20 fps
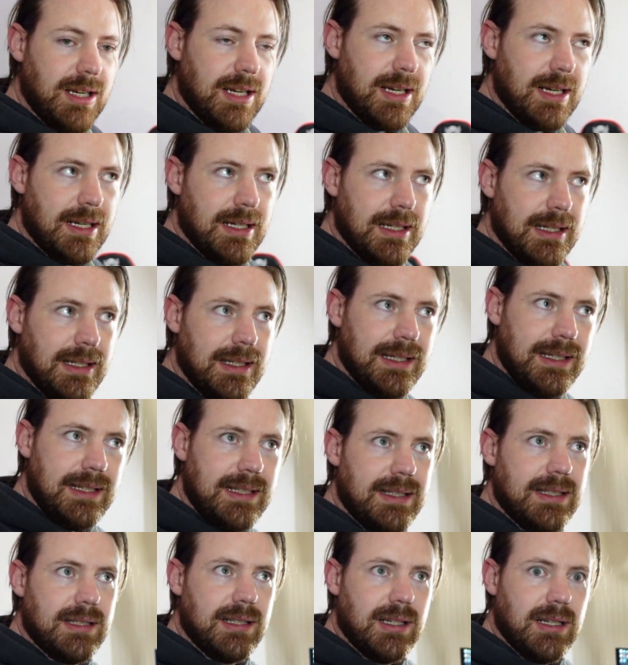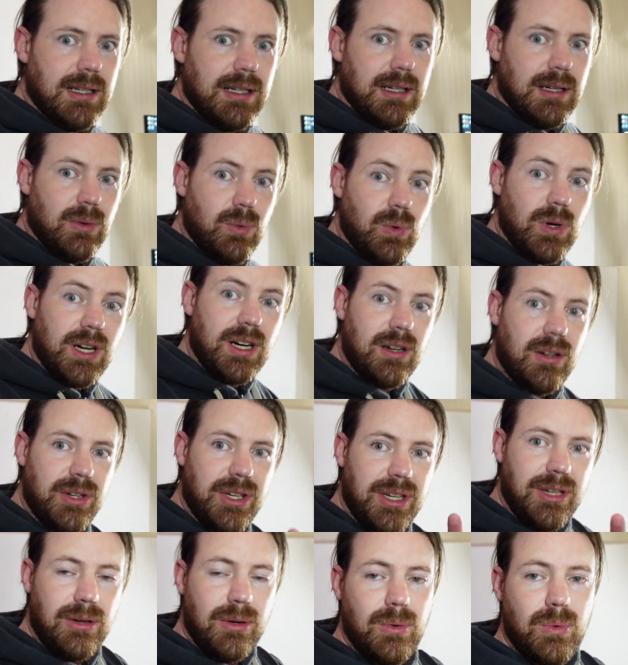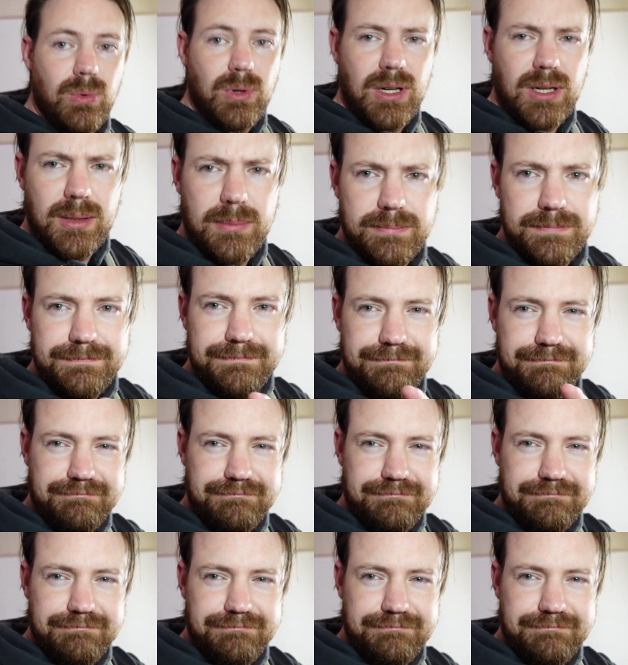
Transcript: At least while you're